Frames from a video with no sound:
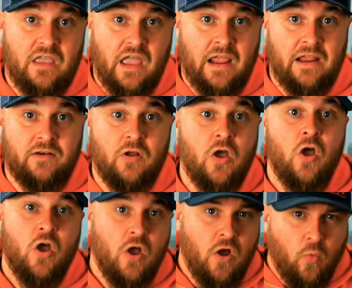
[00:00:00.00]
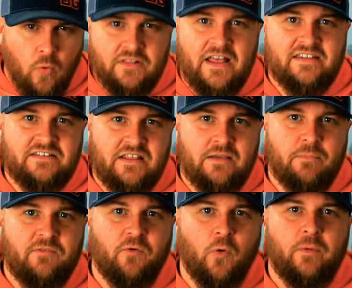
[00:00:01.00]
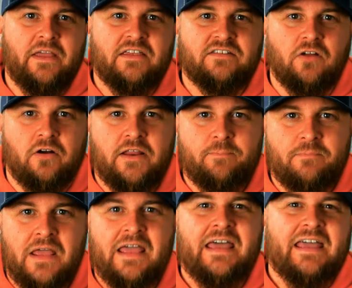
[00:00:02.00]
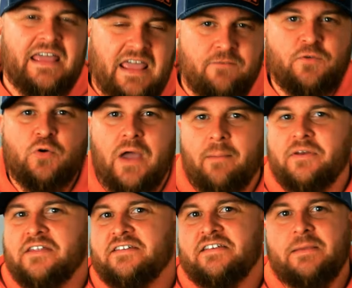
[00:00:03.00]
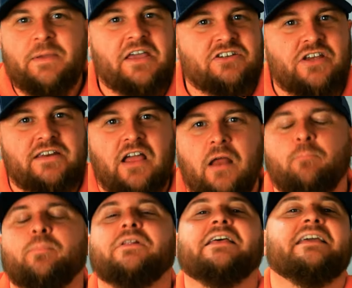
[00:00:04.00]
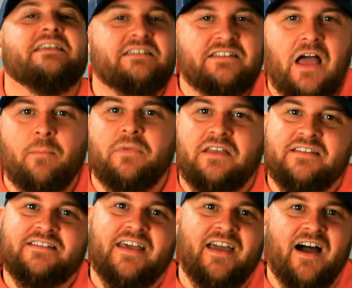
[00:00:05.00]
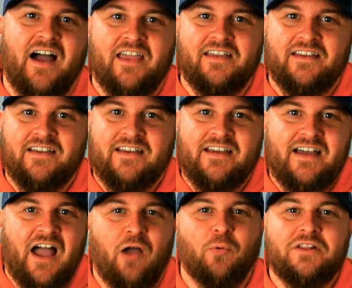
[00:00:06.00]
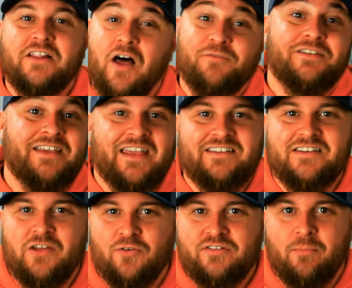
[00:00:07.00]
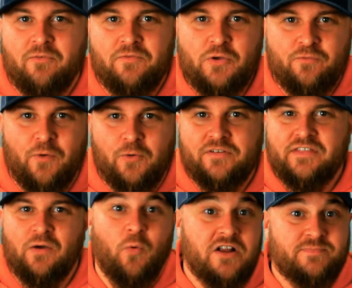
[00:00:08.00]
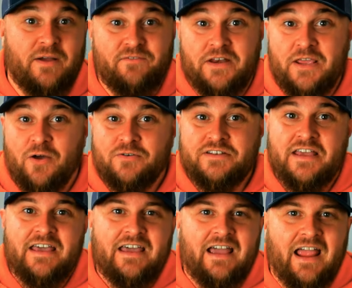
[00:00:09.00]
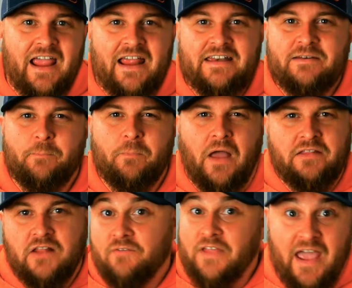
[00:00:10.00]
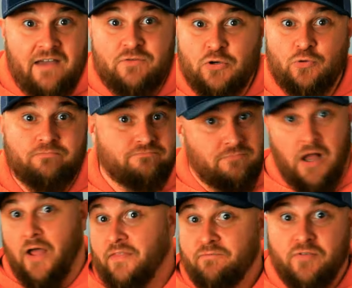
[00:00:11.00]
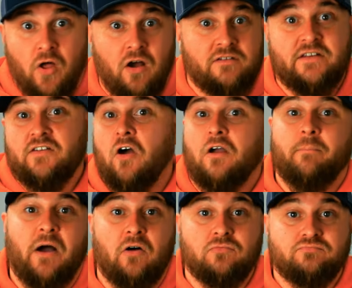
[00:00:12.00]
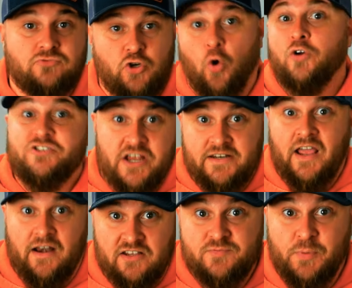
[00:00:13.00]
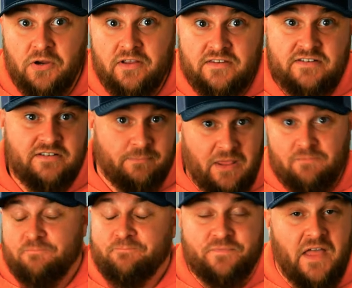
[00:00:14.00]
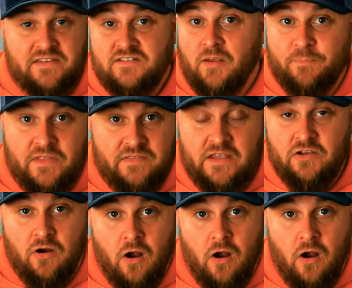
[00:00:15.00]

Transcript: And one last thing before we get started: if you happen to see me at Gen Con, please stop me and say hi. I would love to get to know some of you folks that watch my videos, and I'd love to have you on the vlog to talk about your Gen Con experience, if that's something that you're